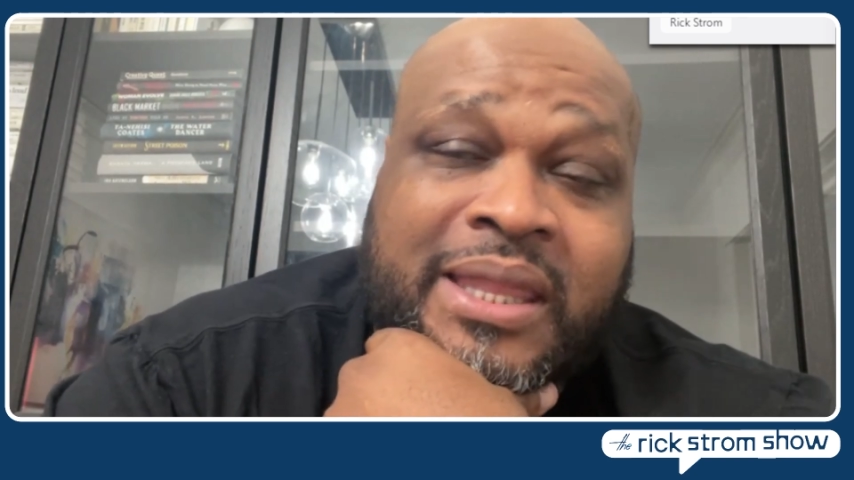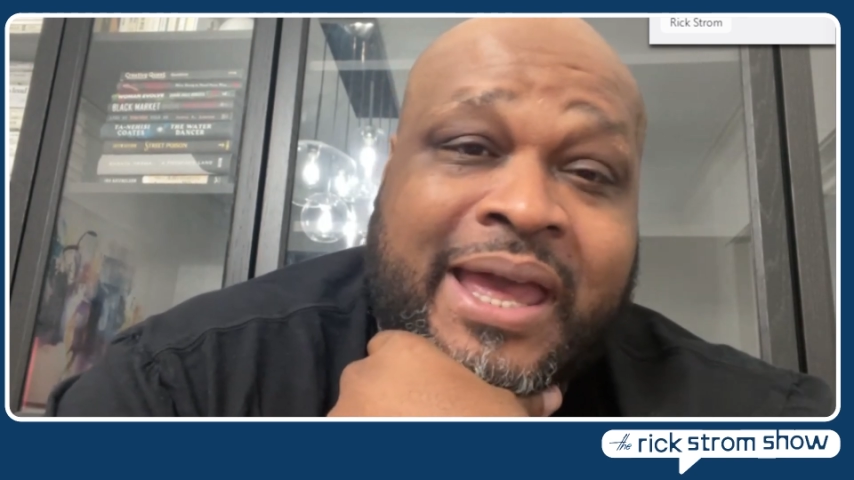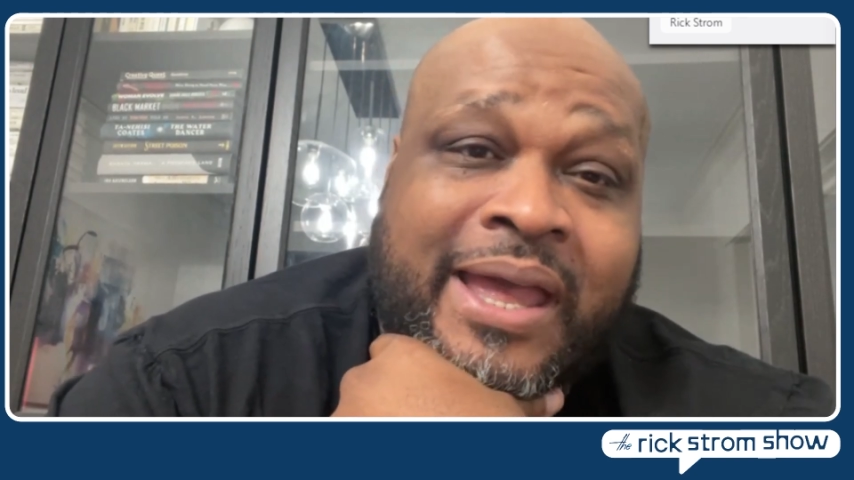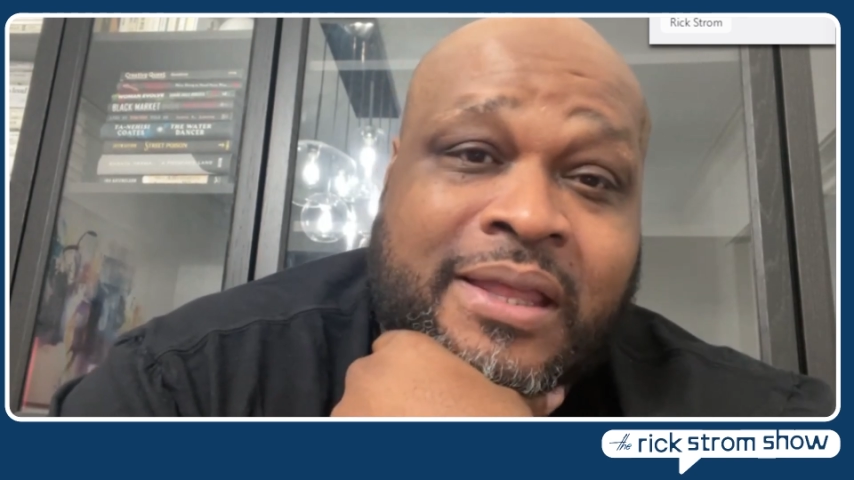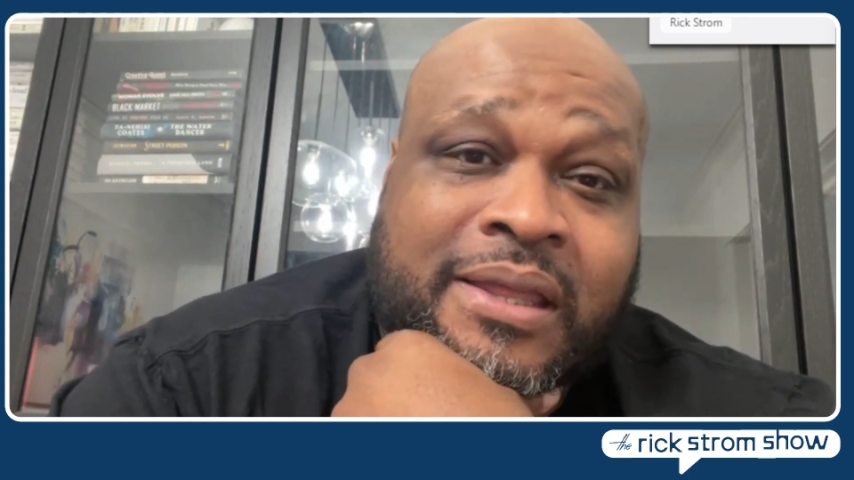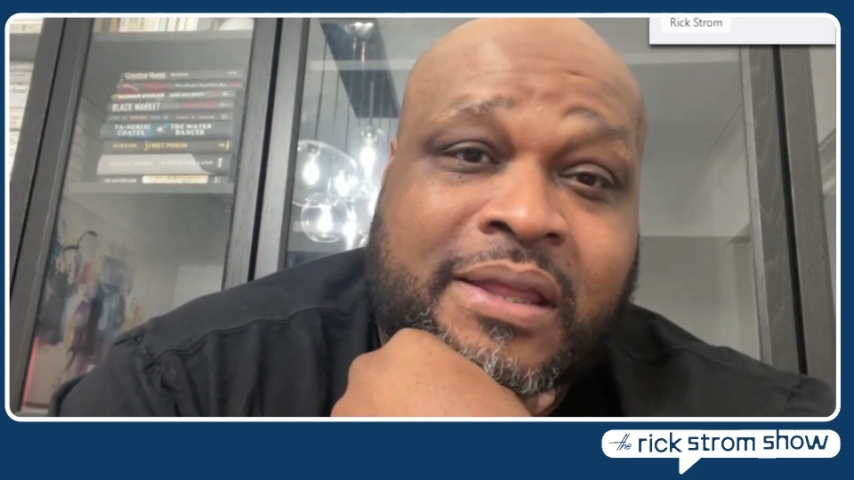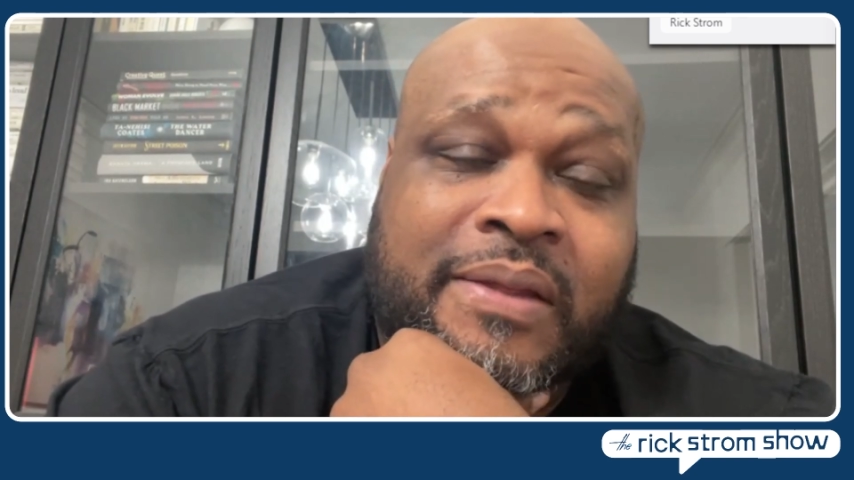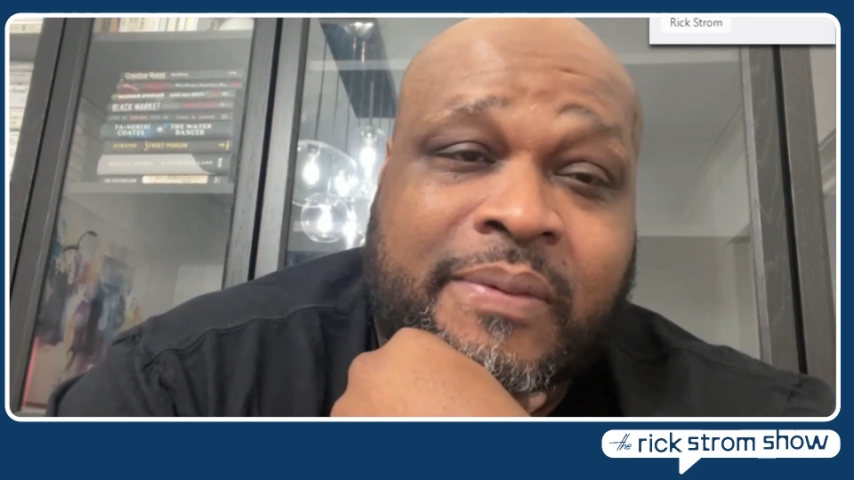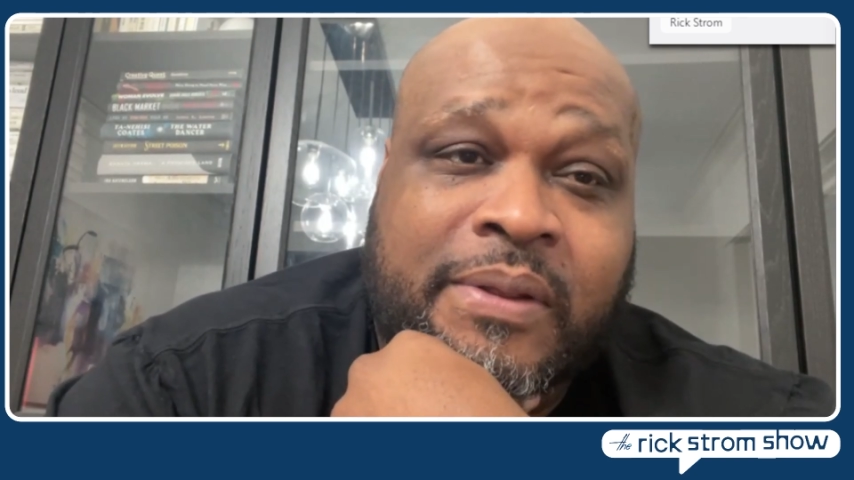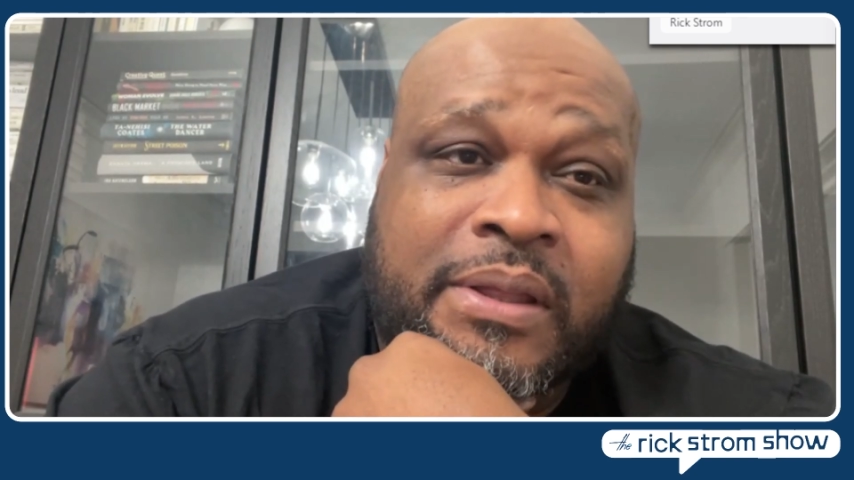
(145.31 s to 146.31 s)
that
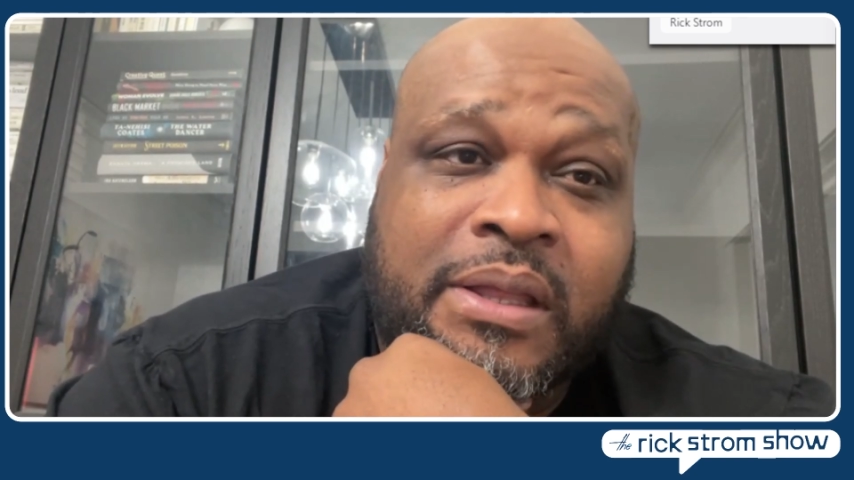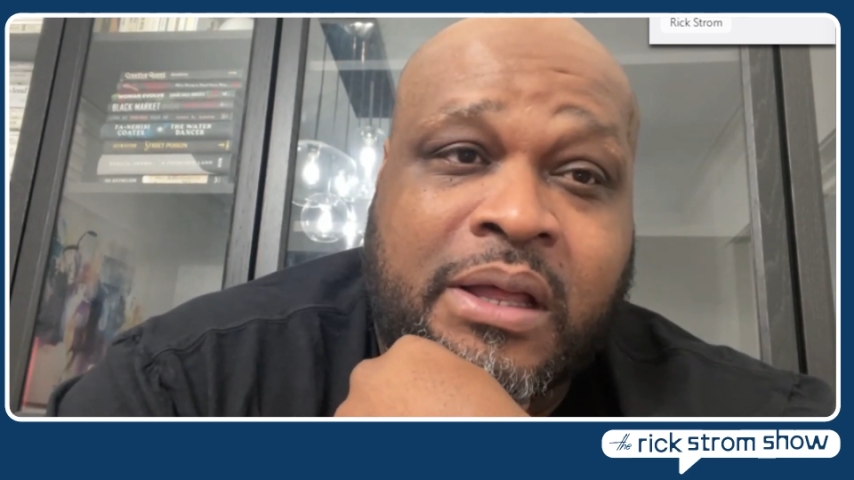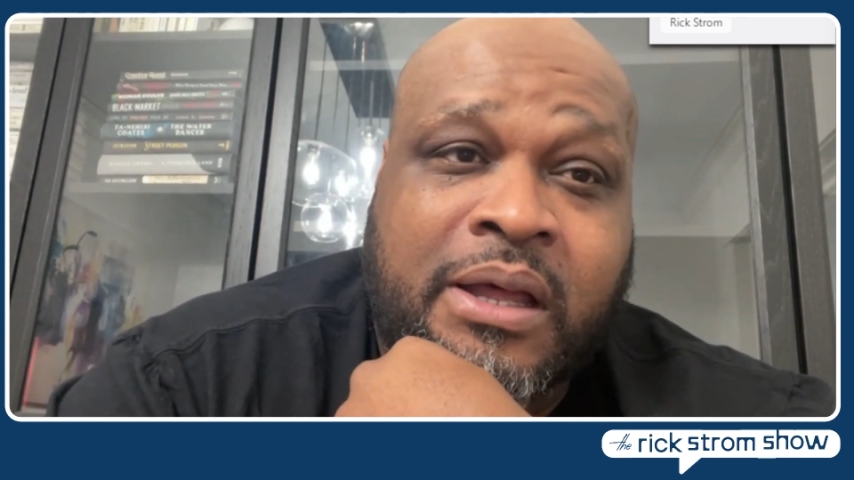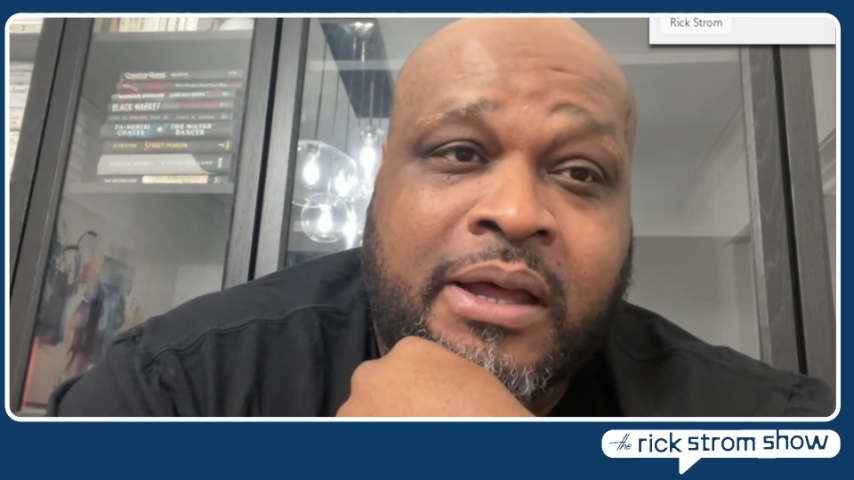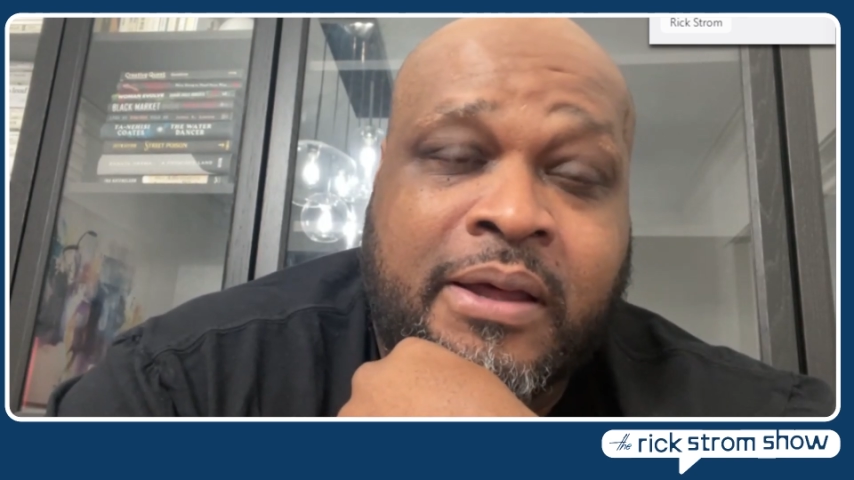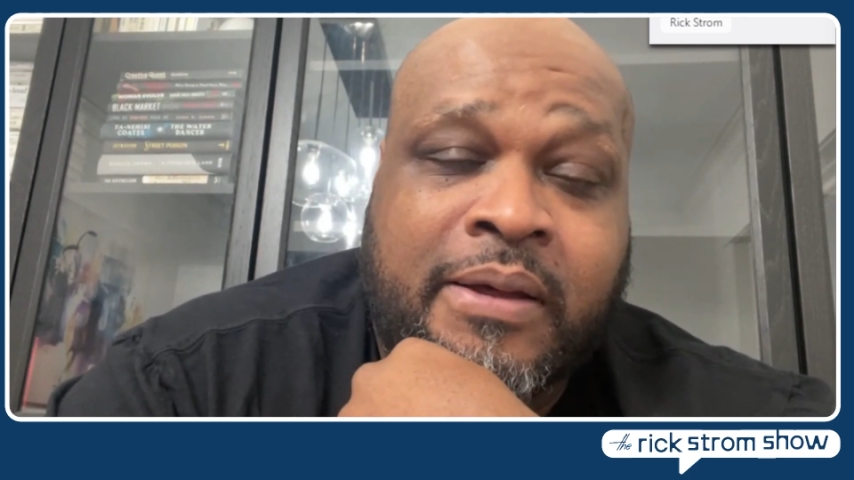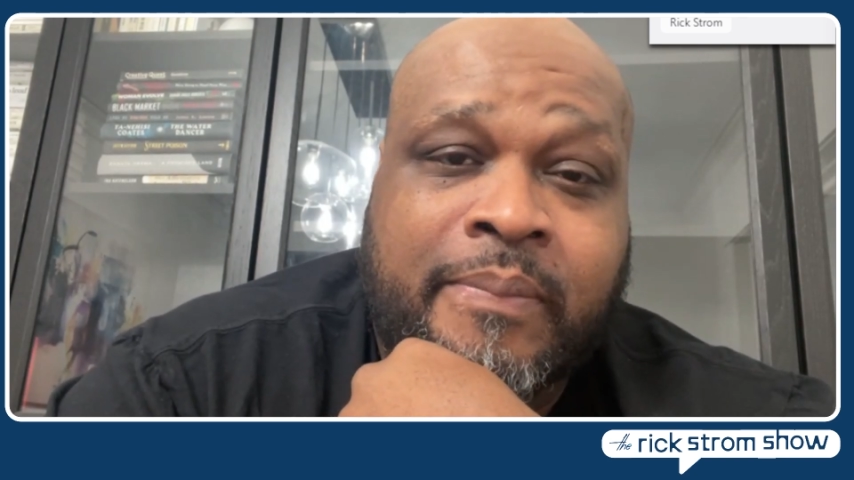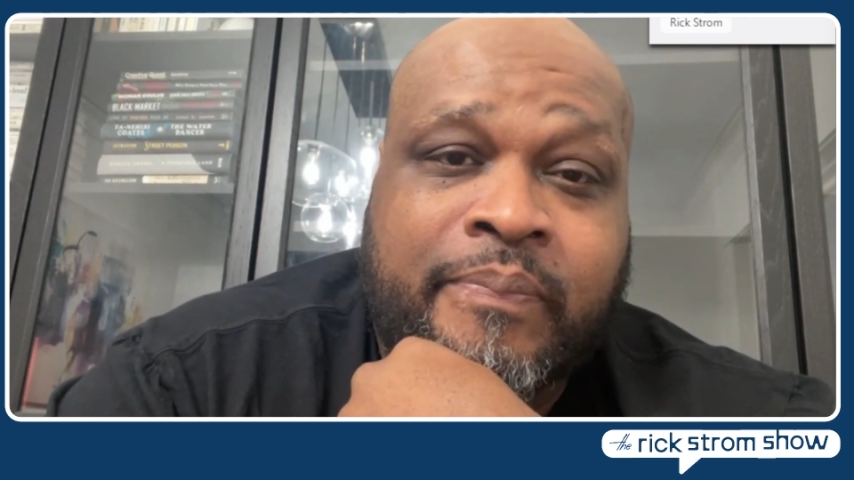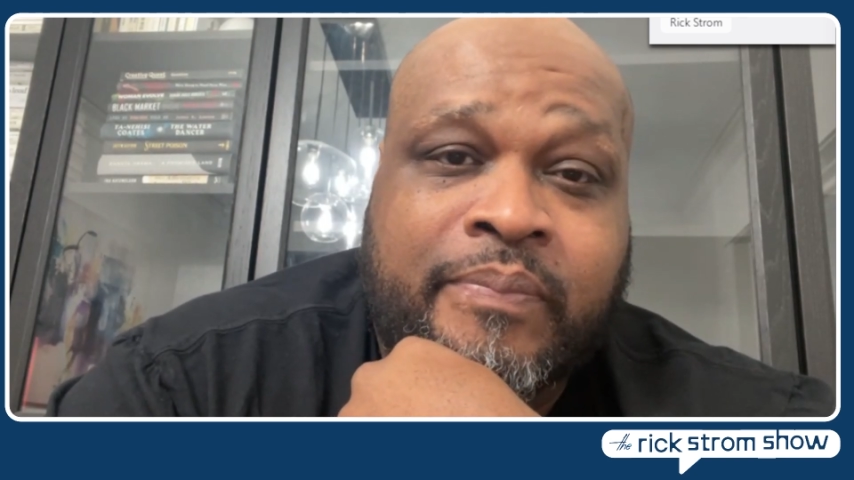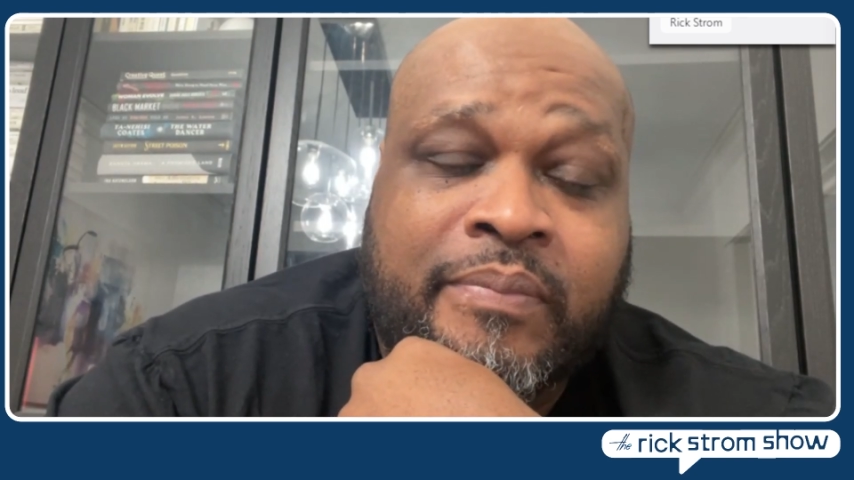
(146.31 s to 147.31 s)
um,